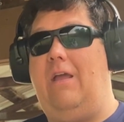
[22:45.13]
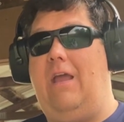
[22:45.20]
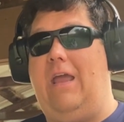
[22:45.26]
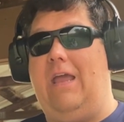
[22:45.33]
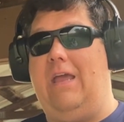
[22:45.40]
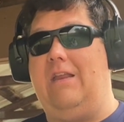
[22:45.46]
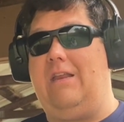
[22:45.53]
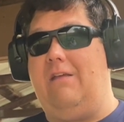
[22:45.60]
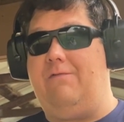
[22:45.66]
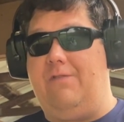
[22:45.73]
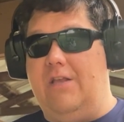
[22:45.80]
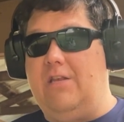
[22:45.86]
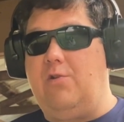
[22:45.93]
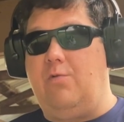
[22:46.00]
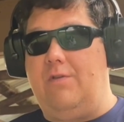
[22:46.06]
And if
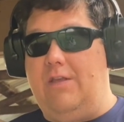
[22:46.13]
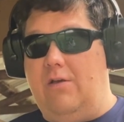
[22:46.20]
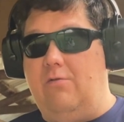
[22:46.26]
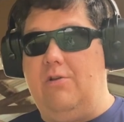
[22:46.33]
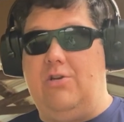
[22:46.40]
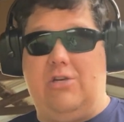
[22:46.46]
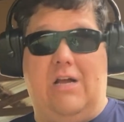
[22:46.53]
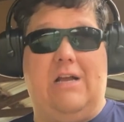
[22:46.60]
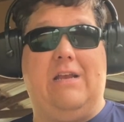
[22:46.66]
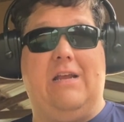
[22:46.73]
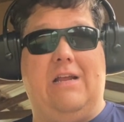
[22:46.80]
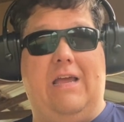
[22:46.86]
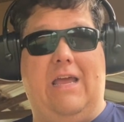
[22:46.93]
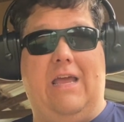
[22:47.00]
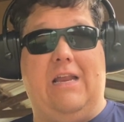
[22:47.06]
this were the only shotgun
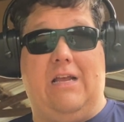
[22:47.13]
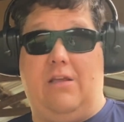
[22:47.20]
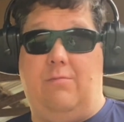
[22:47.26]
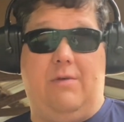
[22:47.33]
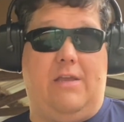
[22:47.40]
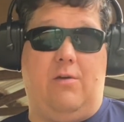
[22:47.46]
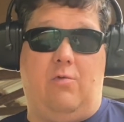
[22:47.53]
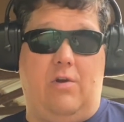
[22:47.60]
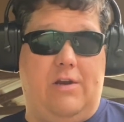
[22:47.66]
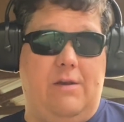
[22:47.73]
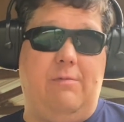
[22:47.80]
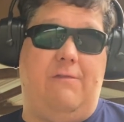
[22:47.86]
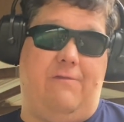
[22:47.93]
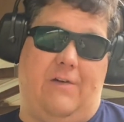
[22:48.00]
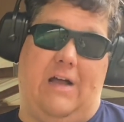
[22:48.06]
I had, I could make it work. It'd
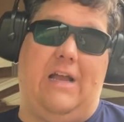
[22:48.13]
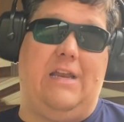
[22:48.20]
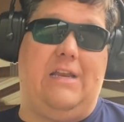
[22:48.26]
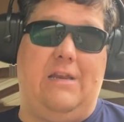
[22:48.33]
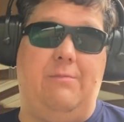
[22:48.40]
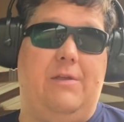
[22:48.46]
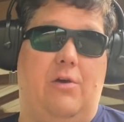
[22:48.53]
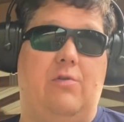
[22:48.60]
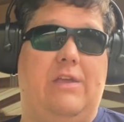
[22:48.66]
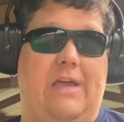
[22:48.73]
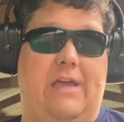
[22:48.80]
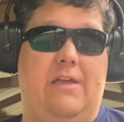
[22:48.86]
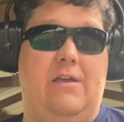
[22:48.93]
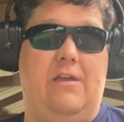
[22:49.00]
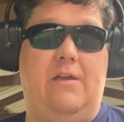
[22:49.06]
be fine. It'd be
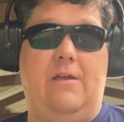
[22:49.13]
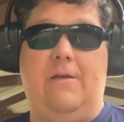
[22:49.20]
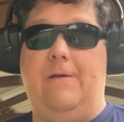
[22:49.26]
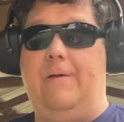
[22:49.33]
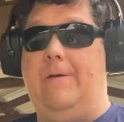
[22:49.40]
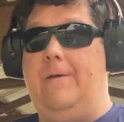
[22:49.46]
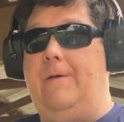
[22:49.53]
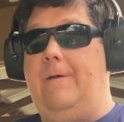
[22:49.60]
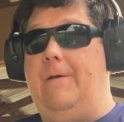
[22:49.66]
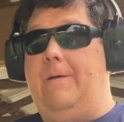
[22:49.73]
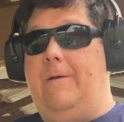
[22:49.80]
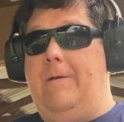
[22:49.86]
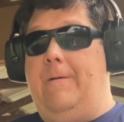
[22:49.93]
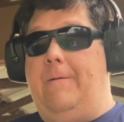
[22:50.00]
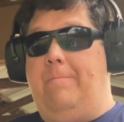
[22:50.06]
okay.
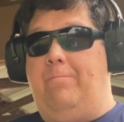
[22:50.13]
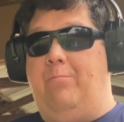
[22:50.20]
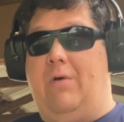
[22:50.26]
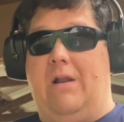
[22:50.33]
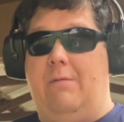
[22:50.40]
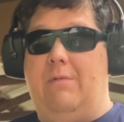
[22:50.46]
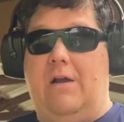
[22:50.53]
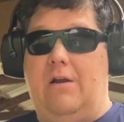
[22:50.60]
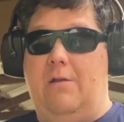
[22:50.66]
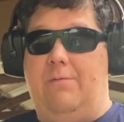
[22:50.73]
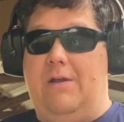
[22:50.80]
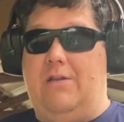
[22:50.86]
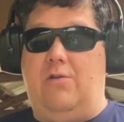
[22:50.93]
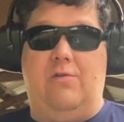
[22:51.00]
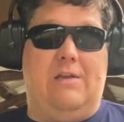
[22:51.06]
But I'm not going to
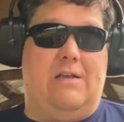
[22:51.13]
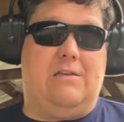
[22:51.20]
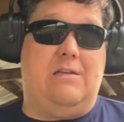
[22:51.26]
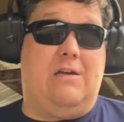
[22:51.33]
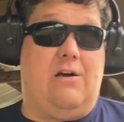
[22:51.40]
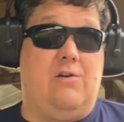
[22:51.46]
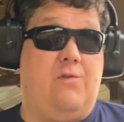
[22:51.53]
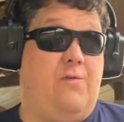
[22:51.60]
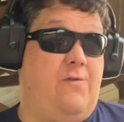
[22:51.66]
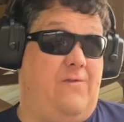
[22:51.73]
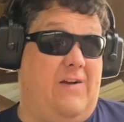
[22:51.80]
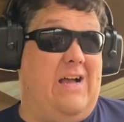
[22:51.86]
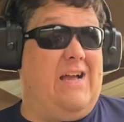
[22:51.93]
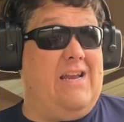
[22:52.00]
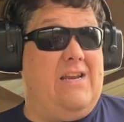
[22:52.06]
pay $2,000 for
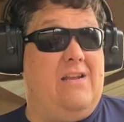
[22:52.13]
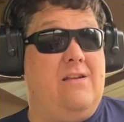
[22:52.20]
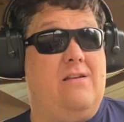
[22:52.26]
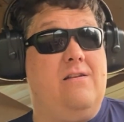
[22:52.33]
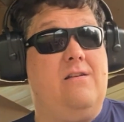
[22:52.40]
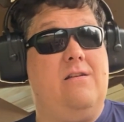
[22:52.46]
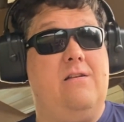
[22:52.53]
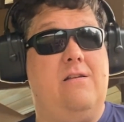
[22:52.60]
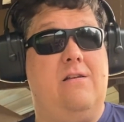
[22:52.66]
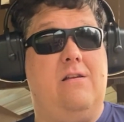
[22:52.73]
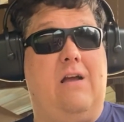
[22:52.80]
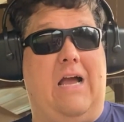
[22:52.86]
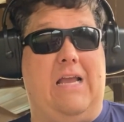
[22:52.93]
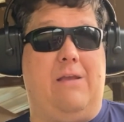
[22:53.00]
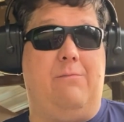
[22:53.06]
fine.
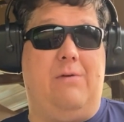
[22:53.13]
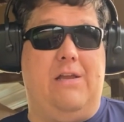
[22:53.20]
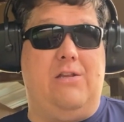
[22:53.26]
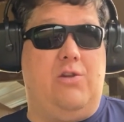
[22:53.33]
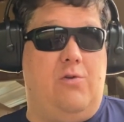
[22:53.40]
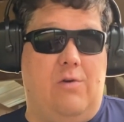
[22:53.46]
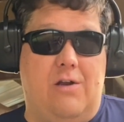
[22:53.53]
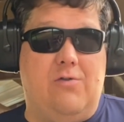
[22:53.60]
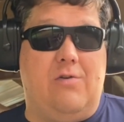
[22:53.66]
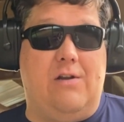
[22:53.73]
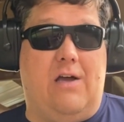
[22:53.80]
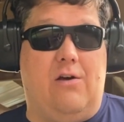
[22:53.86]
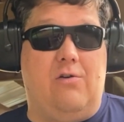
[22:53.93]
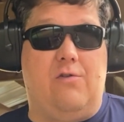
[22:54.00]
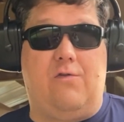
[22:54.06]
I can pay
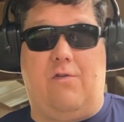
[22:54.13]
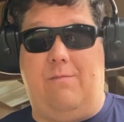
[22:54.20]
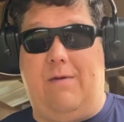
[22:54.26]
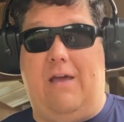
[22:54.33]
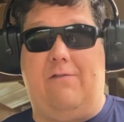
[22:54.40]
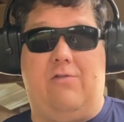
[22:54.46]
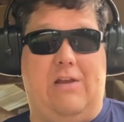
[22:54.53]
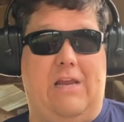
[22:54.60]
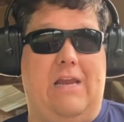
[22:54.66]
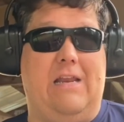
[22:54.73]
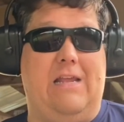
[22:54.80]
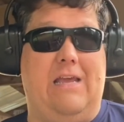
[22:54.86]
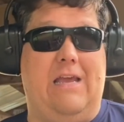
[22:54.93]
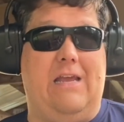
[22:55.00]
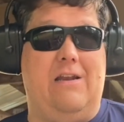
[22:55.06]
$200 for a Maverick
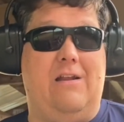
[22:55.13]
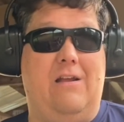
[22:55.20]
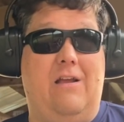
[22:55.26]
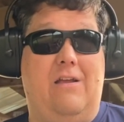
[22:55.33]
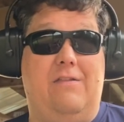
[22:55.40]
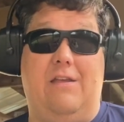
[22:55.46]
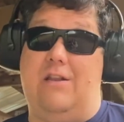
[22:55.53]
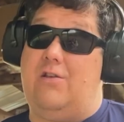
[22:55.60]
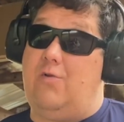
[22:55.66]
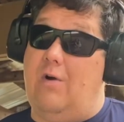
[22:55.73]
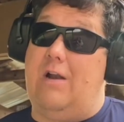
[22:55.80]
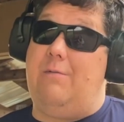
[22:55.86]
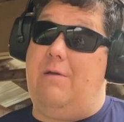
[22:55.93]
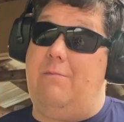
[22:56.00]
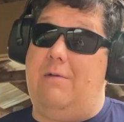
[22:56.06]
88 that is
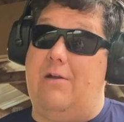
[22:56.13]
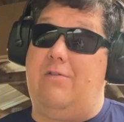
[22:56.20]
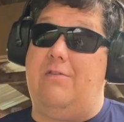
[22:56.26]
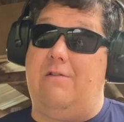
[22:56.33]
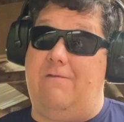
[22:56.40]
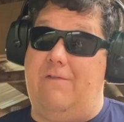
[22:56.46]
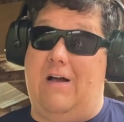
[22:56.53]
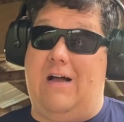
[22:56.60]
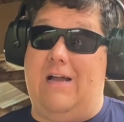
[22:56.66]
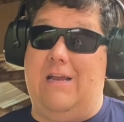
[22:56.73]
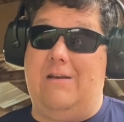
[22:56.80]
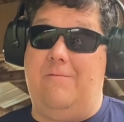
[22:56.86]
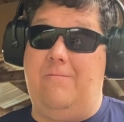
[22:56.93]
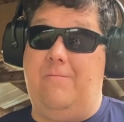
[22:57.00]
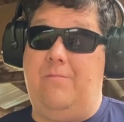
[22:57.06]
quite a bit better than
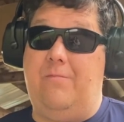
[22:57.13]
fine.